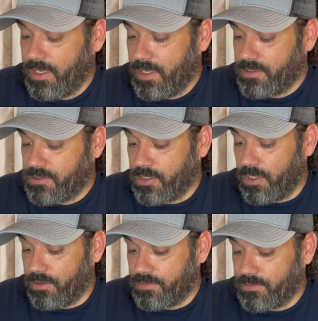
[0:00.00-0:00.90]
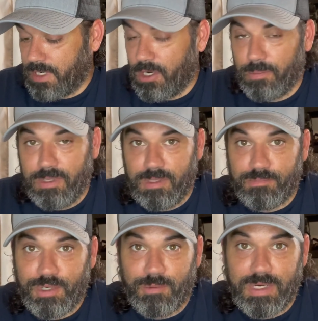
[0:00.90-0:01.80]
So I hope you can
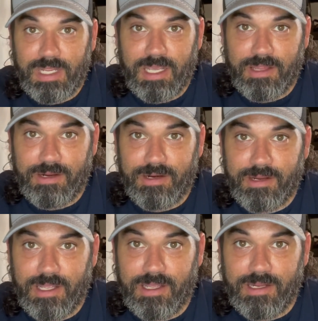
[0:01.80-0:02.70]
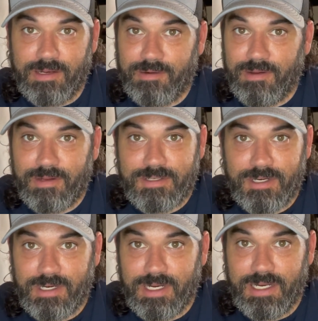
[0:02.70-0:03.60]
put one together and turn
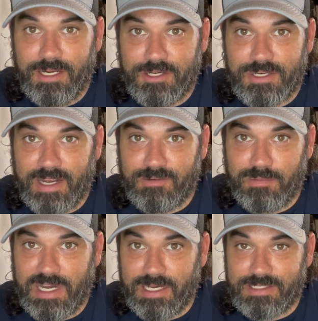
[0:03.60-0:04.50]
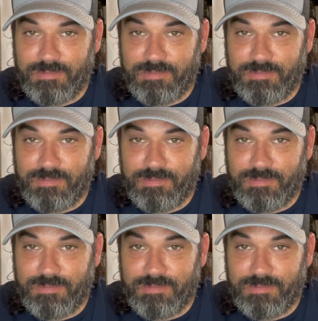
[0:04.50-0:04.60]
it into your travel box.